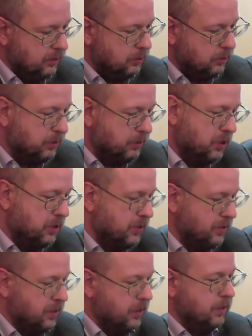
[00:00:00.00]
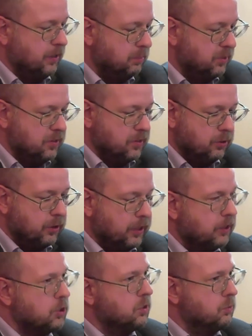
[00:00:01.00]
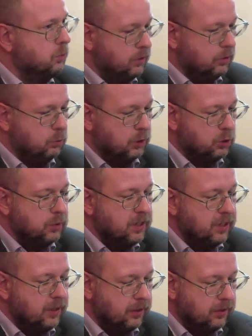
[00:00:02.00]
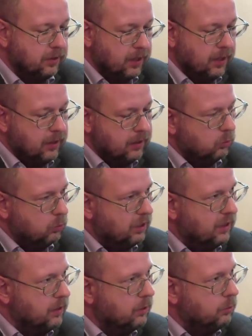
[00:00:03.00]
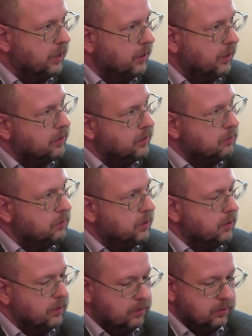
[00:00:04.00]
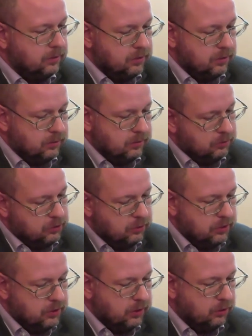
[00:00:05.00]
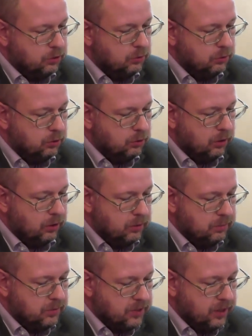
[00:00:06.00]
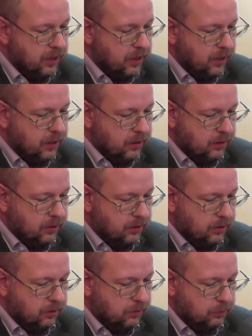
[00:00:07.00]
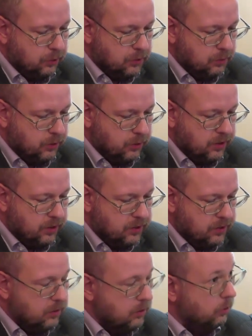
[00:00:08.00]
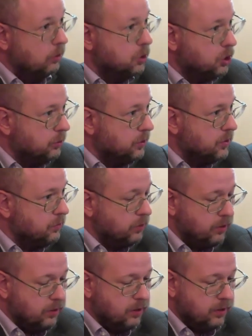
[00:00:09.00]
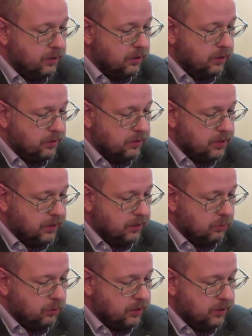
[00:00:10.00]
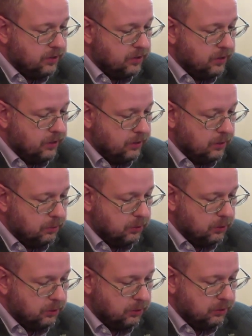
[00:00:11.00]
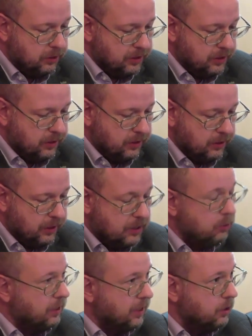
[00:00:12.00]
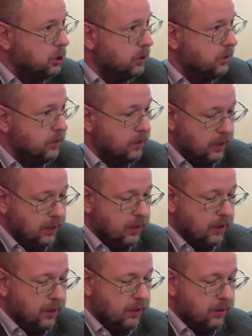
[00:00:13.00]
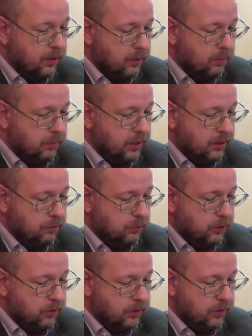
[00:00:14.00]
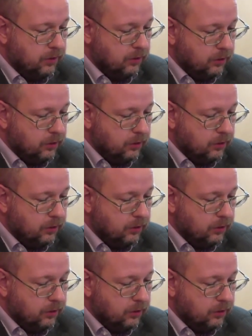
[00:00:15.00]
University, Society, and Business Connections, what do we need? Well, we identified, two columns. The first one is a knowledge transfer, and the second one is entrepreneurial education. And for the